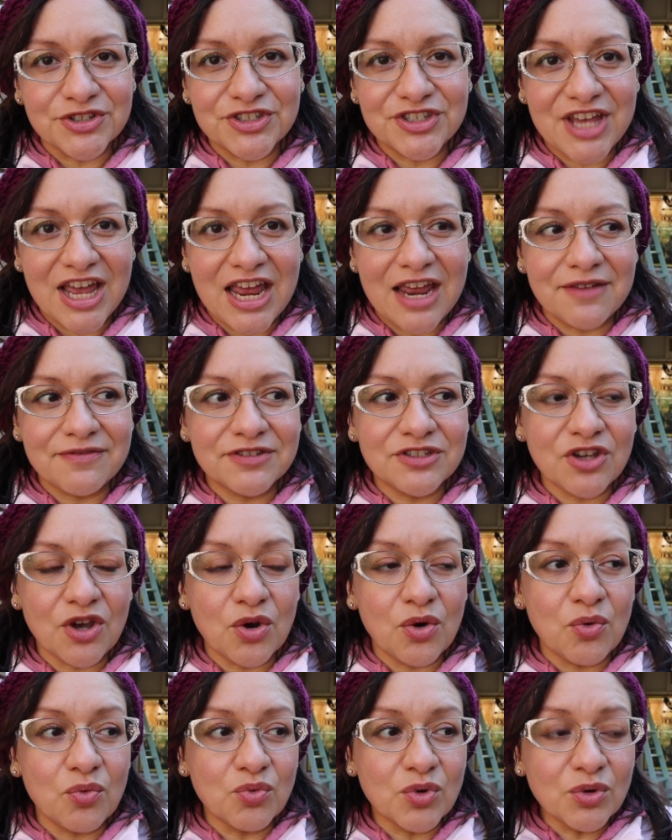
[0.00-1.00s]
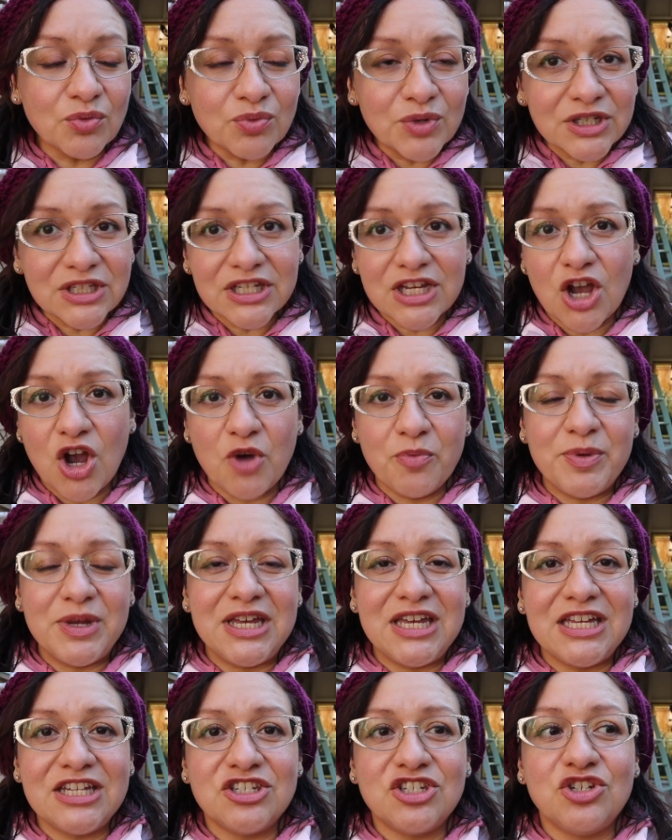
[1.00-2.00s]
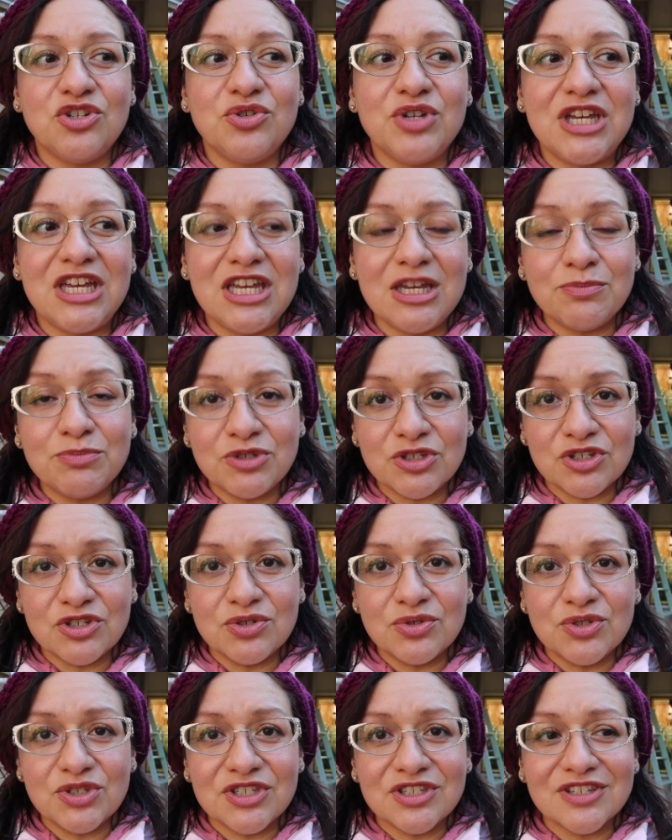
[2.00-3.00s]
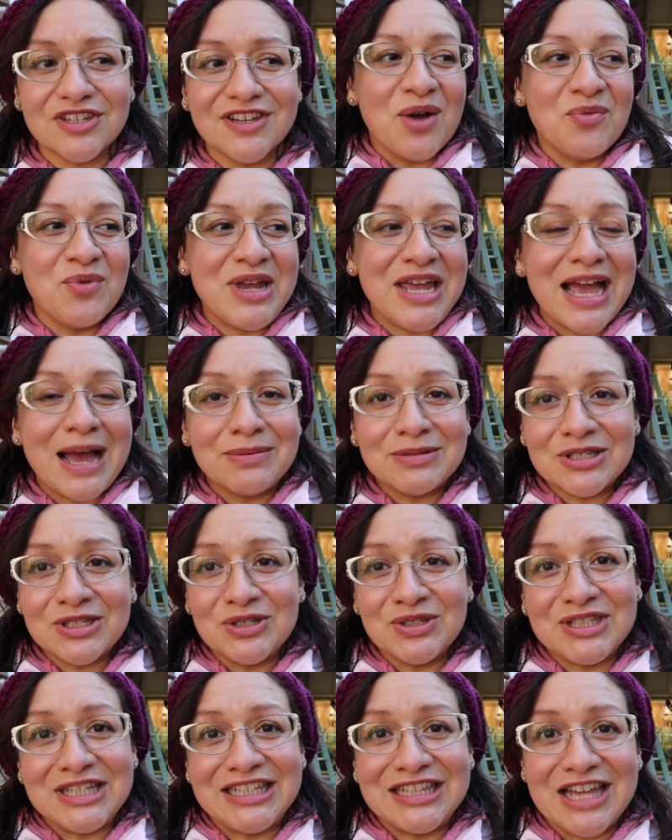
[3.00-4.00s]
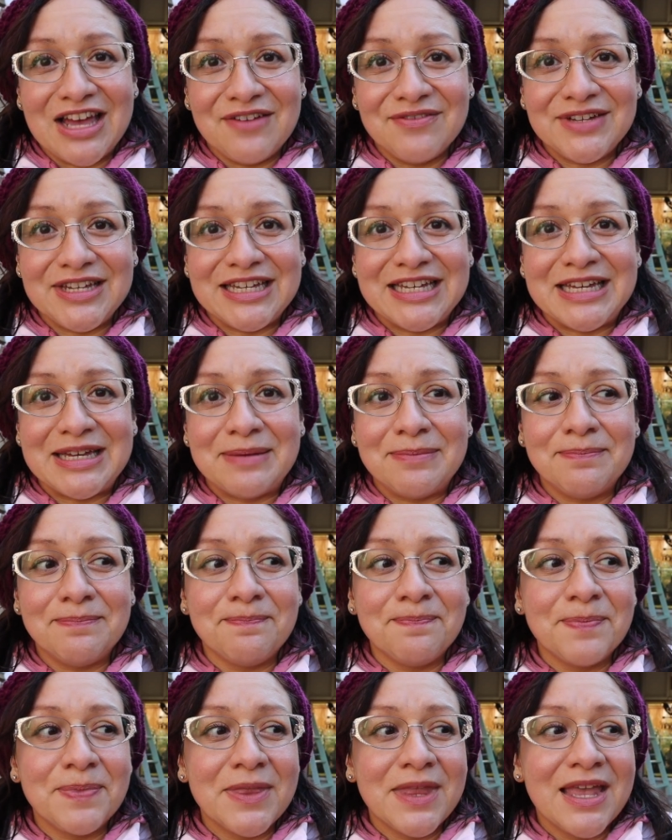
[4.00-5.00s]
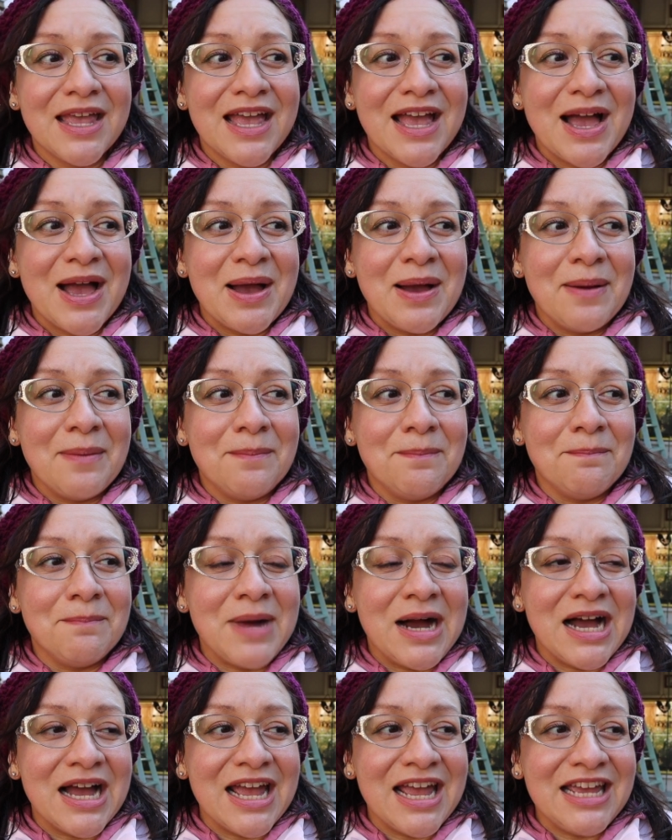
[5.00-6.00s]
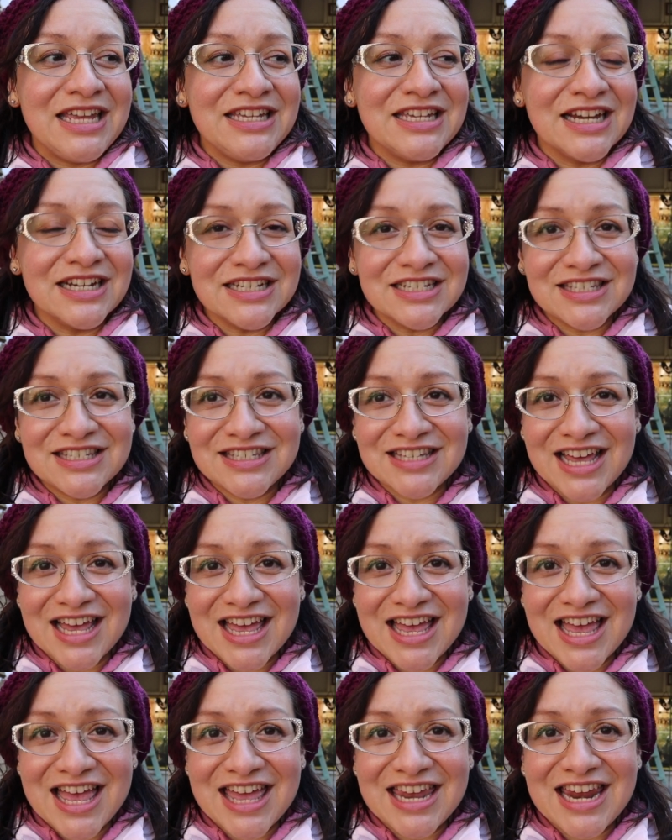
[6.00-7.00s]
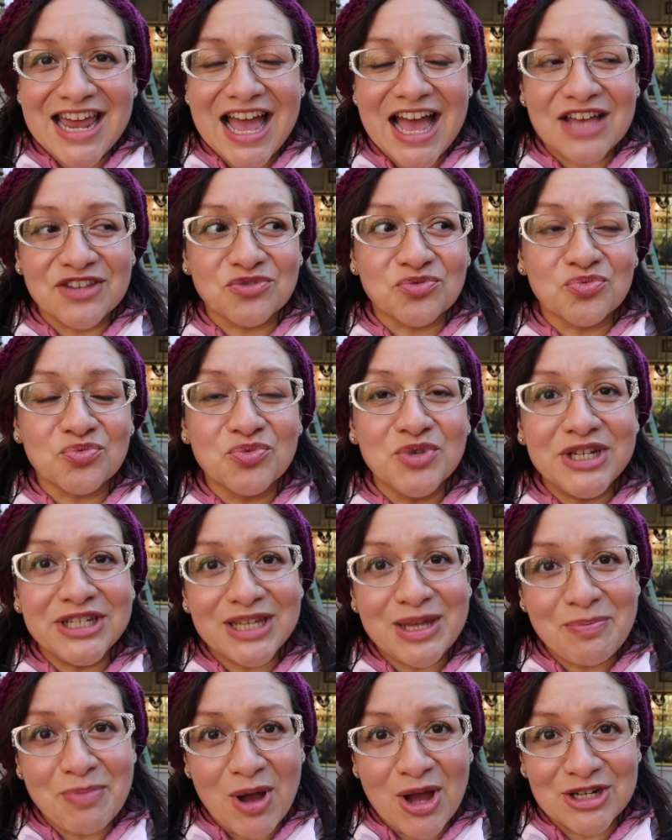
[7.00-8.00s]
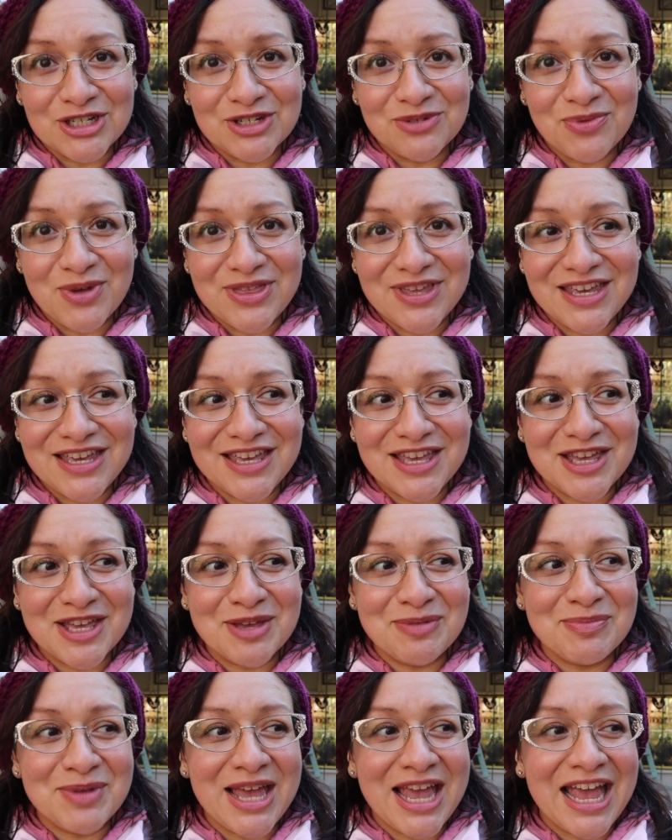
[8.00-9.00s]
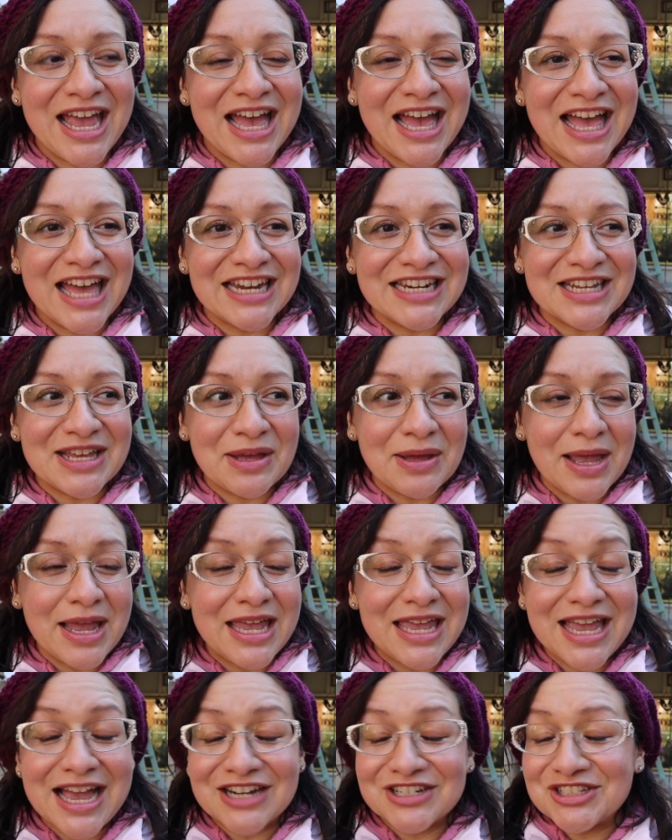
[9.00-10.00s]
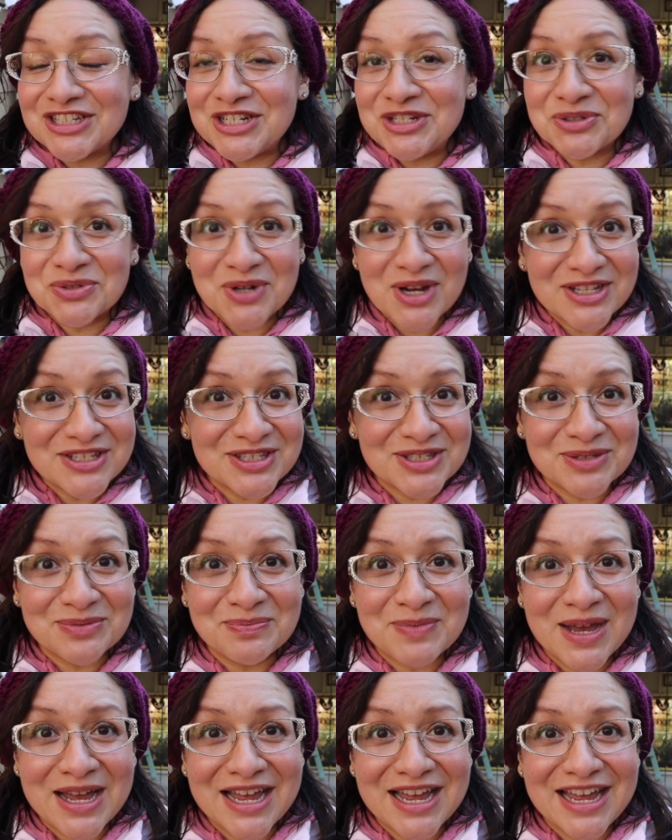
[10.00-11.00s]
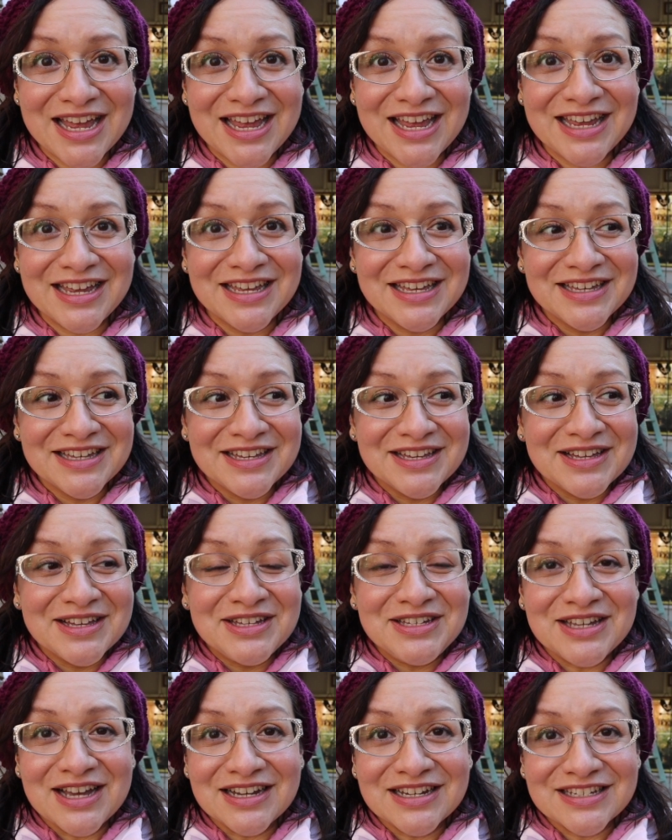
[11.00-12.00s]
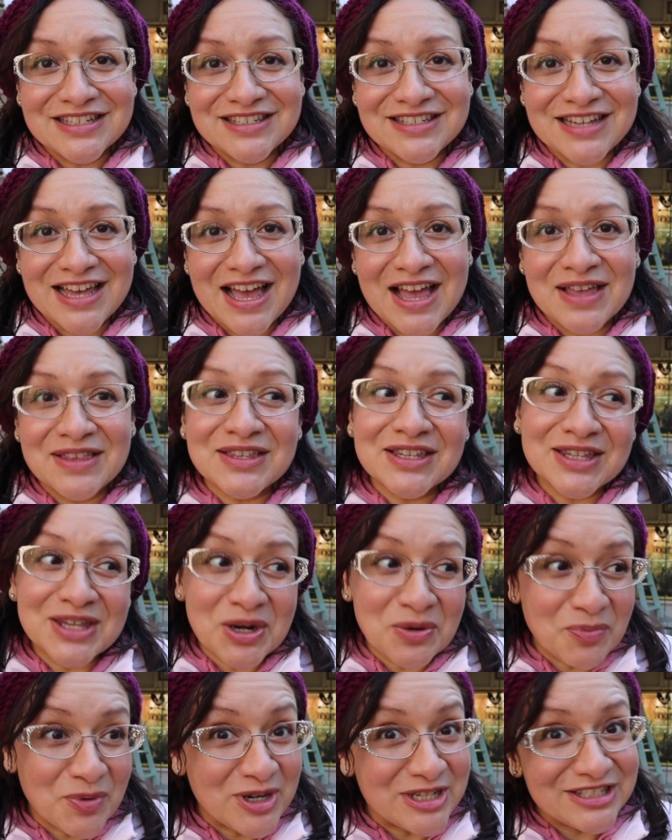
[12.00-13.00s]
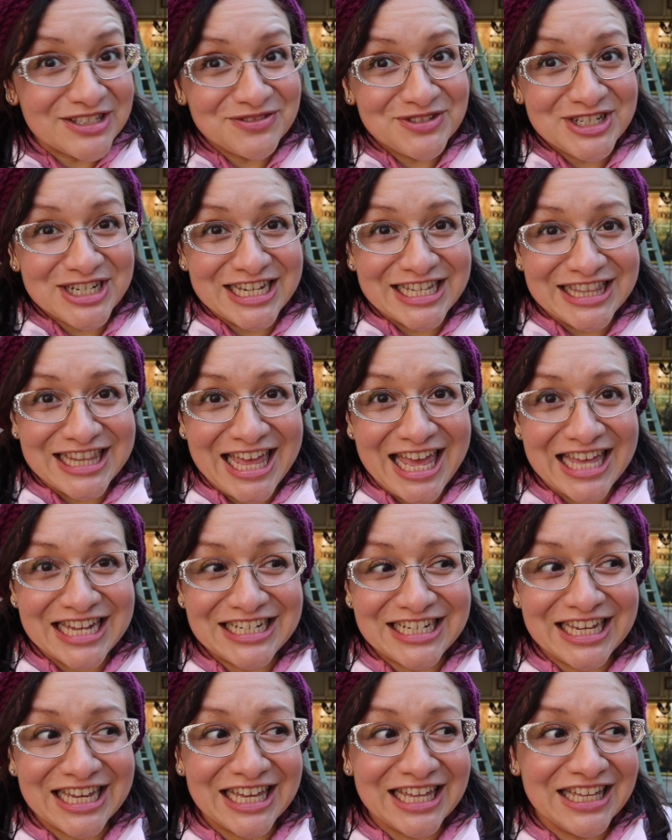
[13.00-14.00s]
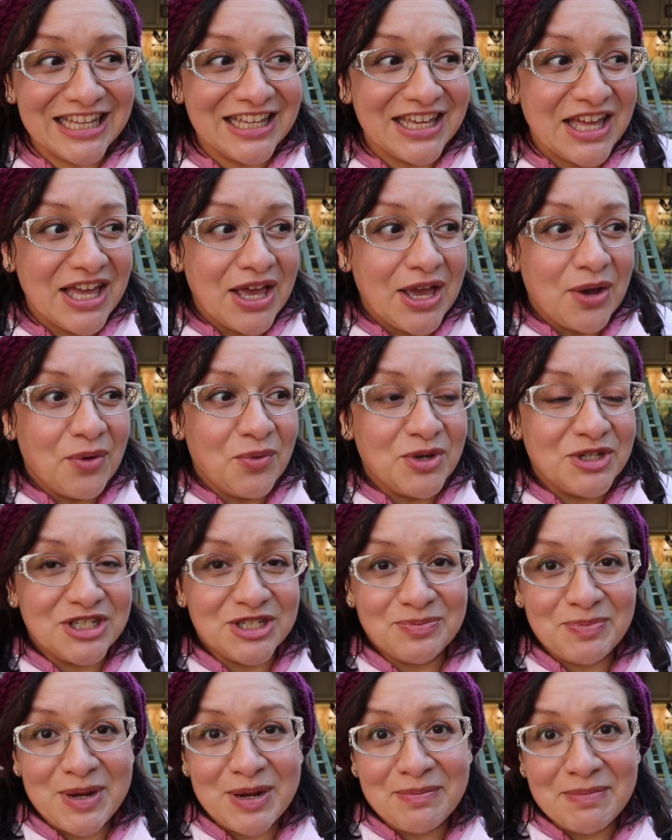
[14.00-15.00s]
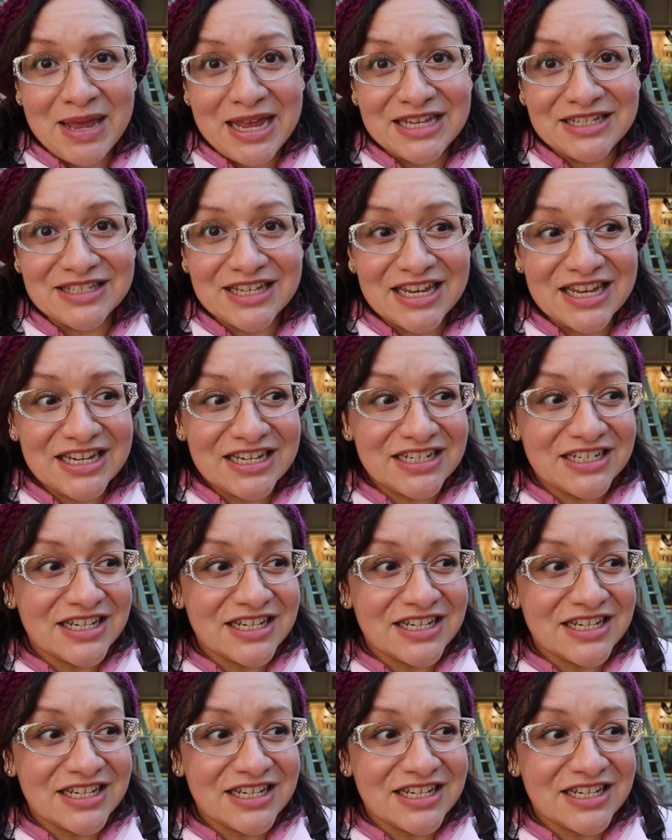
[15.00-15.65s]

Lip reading: safe. So we're really hoping to keep Zeus. We absolutely love him. My youngest son has really bonded with him, and he actually trusts my youngest son, the little prince of Chickenlandia, which has been amazing.